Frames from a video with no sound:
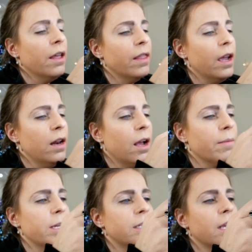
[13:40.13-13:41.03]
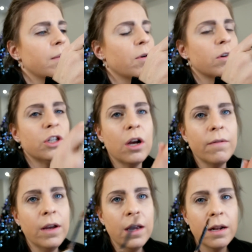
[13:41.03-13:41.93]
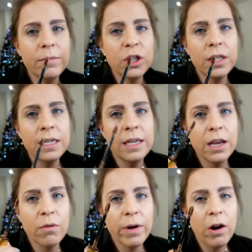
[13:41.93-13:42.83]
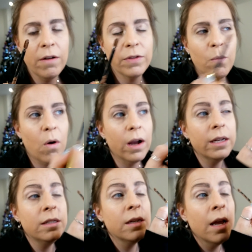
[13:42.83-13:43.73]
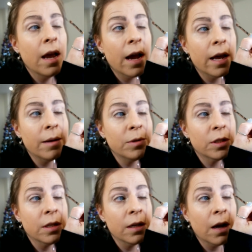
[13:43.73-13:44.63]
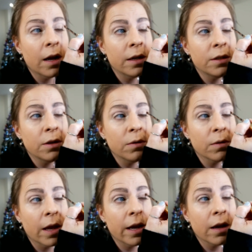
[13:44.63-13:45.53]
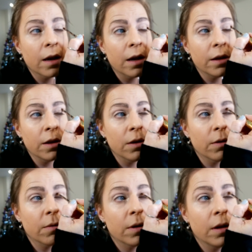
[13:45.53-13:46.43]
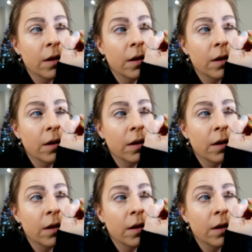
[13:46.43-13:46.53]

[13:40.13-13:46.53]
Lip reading: Then I'm gonna take Mocha Java and I'm just gonna take it right off the wand and I'm just gonna kind of do like a U